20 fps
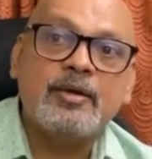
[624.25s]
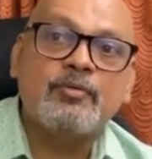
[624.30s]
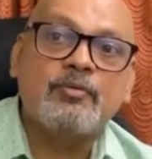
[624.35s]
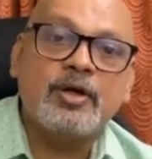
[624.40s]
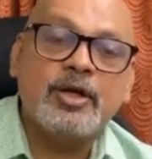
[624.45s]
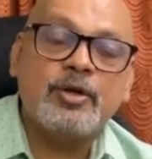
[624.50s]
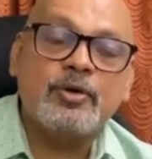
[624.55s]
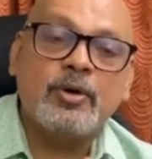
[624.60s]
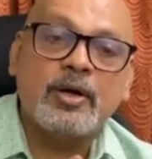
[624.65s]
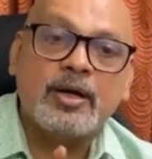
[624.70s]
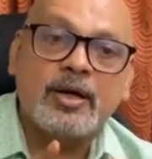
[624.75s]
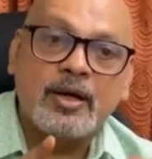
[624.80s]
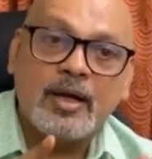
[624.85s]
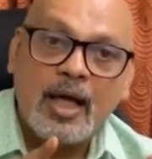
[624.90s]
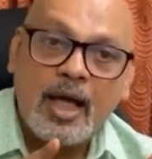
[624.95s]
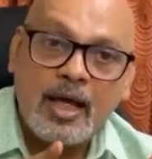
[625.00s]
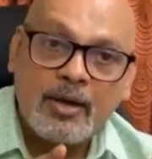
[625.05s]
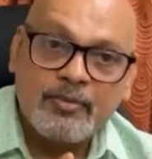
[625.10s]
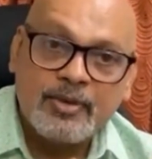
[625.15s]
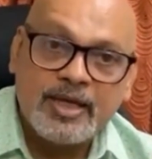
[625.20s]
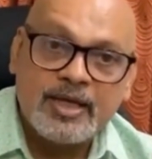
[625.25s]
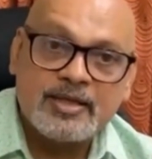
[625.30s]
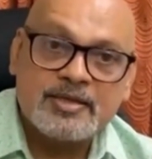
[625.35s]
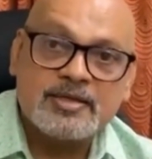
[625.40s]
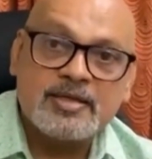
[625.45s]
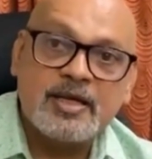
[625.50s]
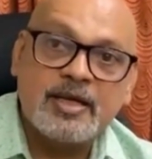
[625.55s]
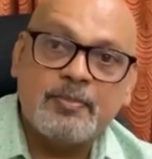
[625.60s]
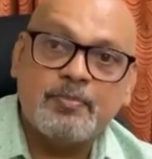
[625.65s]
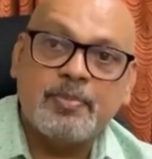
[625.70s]
when you are having
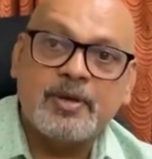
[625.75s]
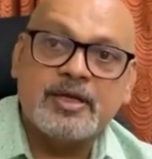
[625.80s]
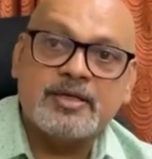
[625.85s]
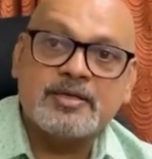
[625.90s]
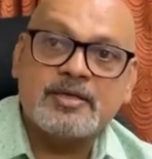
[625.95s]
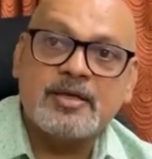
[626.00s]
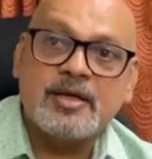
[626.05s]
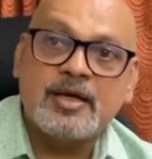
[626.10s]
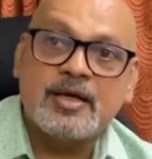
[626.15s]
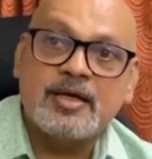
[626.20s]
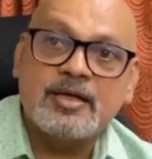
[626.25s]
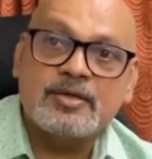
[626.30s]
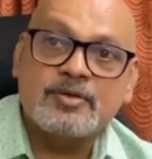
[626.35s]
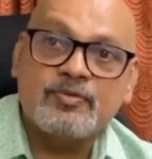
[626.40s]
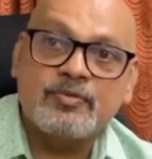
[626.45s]
sleeplessness,